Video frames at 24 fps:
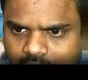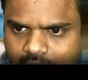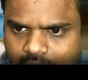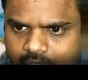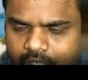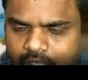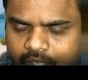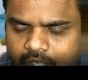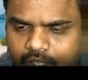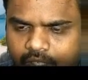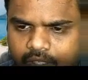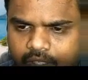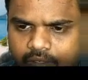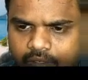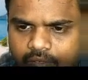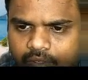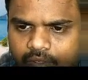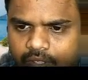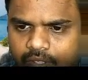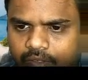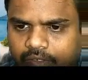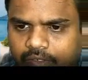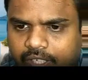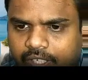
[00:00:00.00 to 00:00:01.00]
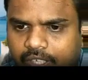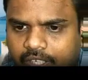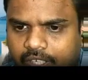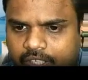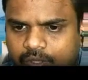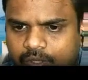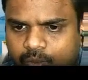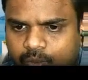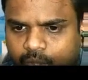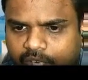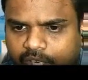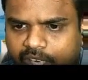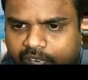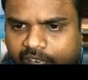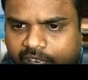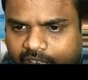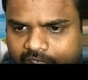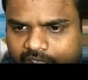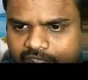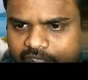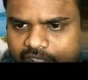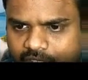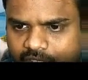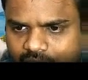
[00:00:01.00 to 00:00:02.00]
3, what we get is YA
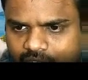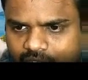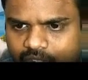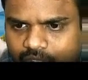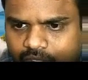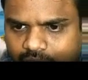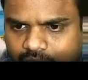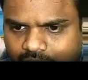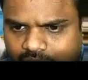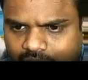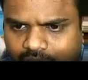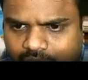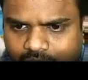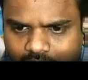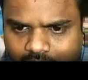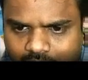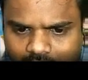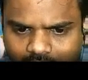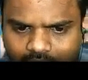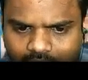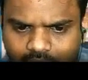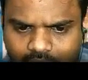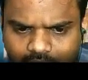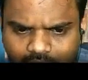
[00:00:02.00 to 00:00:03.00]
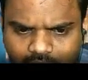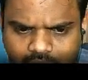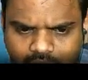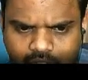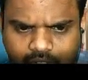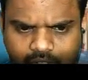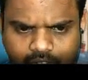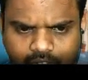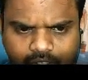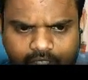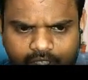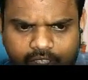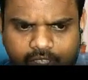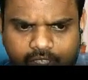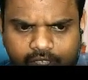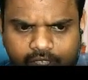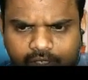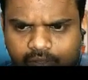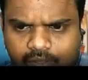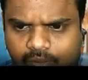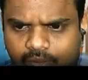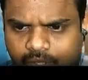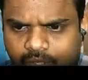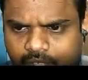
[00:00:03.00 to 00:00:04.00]
is equal to, what we will
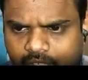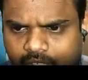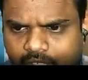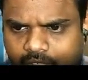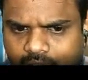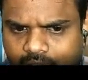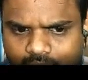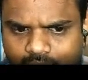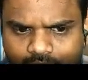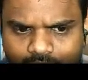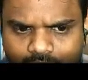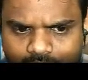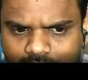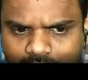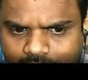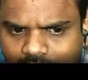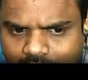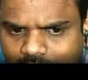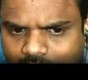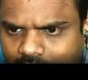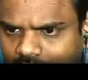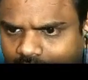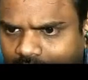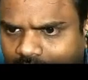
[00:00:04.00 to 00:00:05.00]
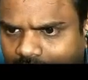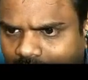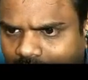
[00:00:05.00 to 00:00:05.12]
get, YA equal to